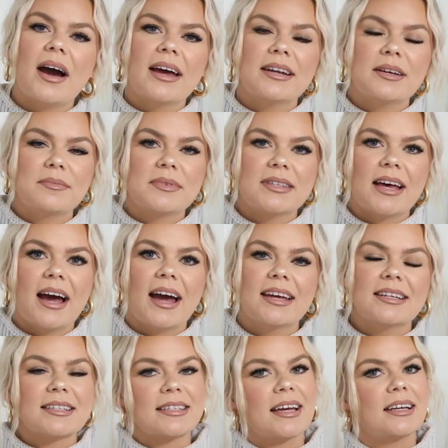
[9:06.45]
items that I
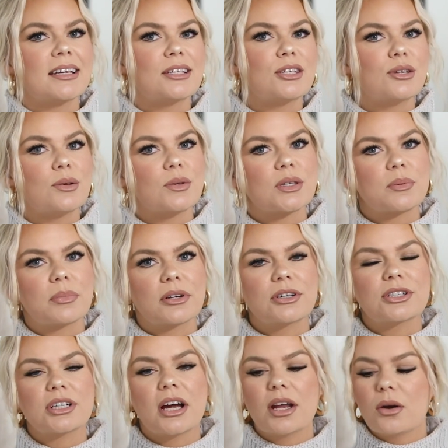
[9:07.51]
decided to
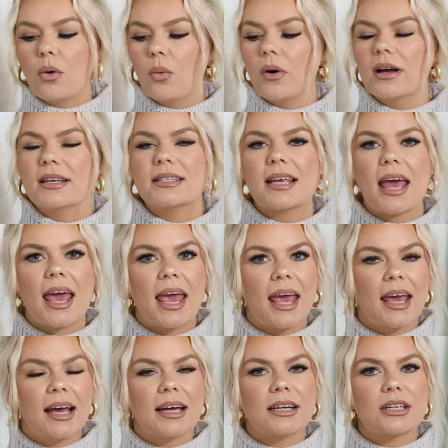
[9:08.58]
splurge on was
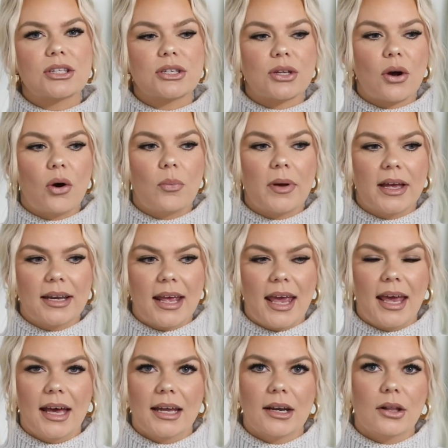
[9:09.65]
hand soap and
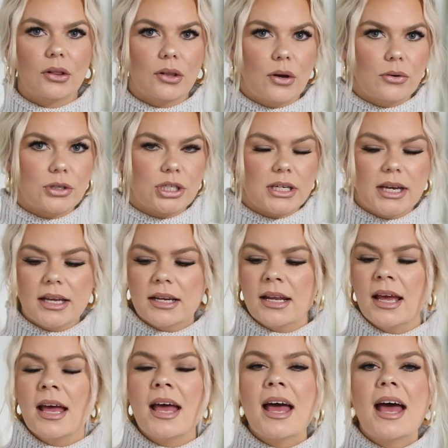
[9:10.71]
hand
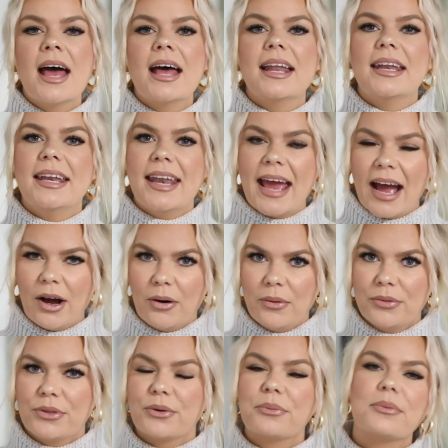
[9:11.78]
lotion.
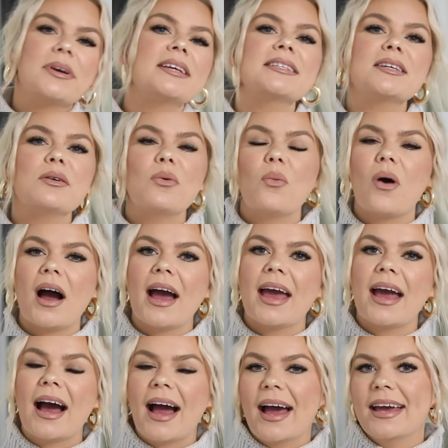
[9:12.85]
Now, the reason
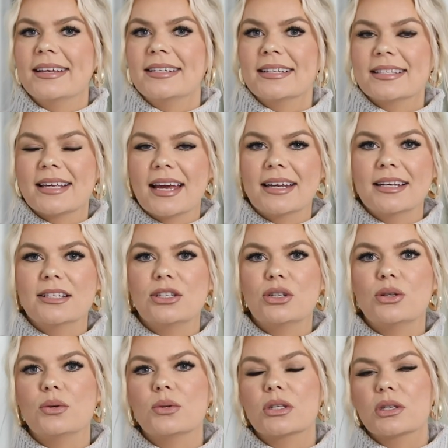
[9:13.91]
why I decided
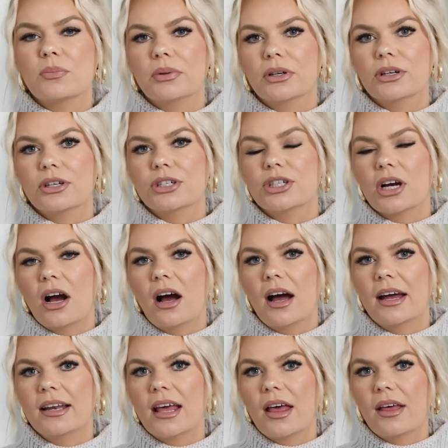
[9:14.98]
to splurge
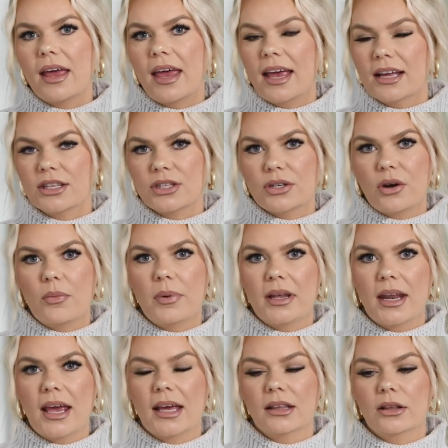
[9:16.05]
on hand soap and
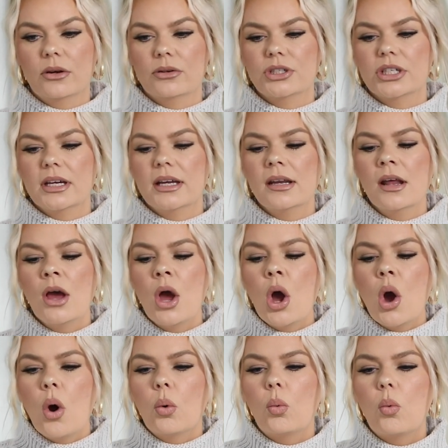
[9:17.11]
hand lotion
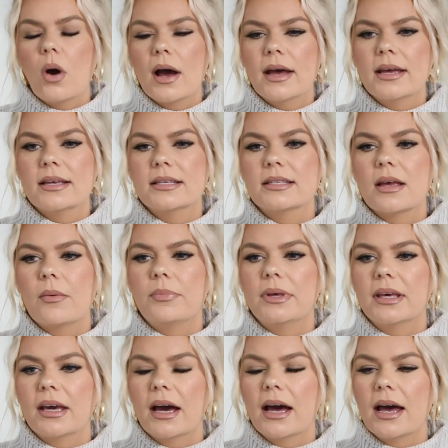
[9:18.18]
was
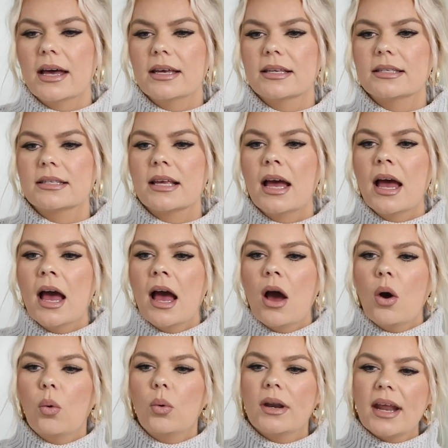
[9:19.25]
because
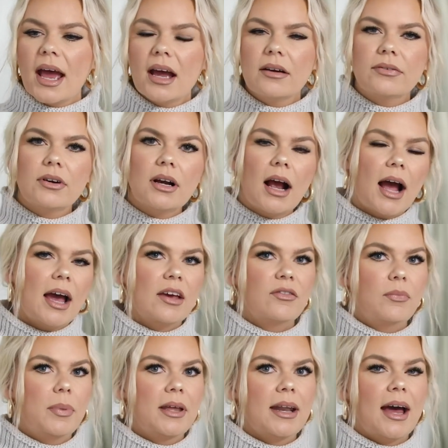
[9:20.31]
whenever
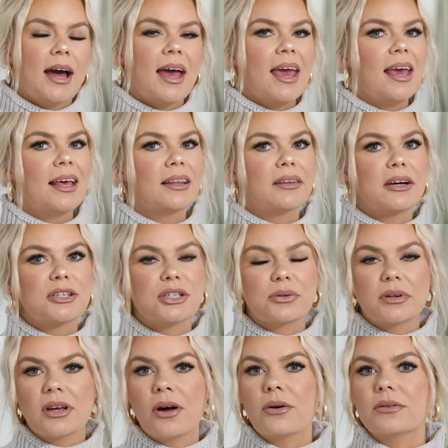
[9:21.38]
I've been at a
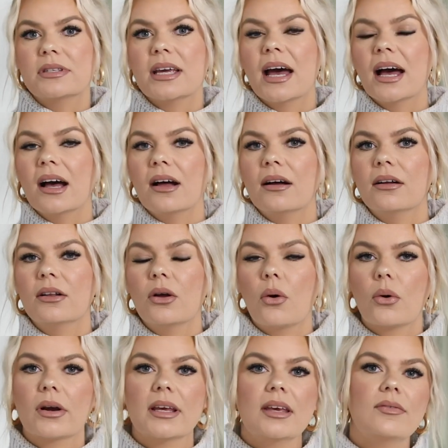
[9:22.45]
luxury hotel
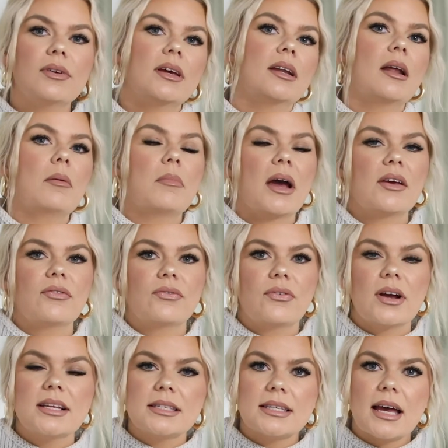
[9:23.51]
or even my
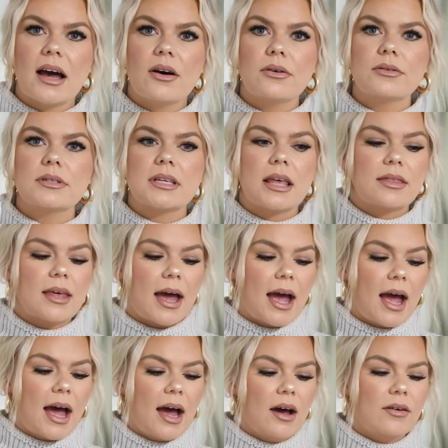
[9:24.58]
friend's house that
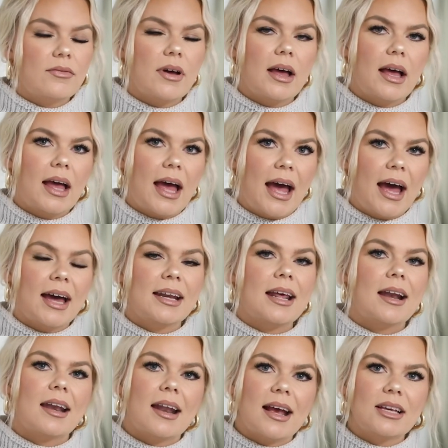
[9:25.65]
have
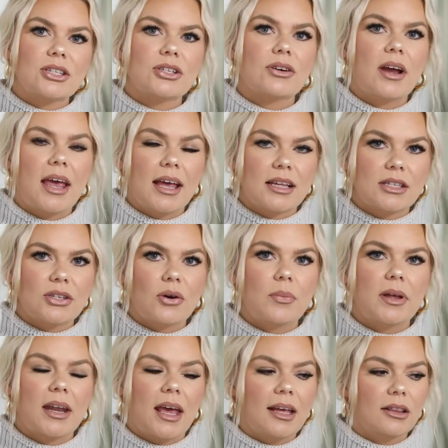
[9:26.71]
had nicer hand soap
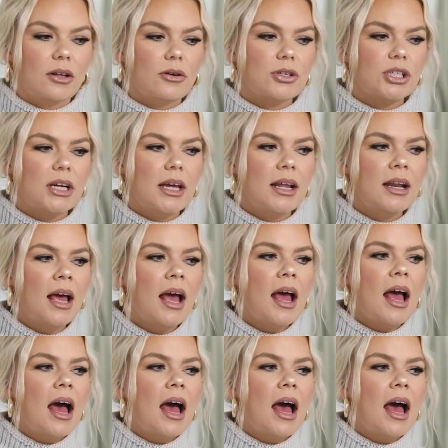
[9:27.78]
and hand lotion,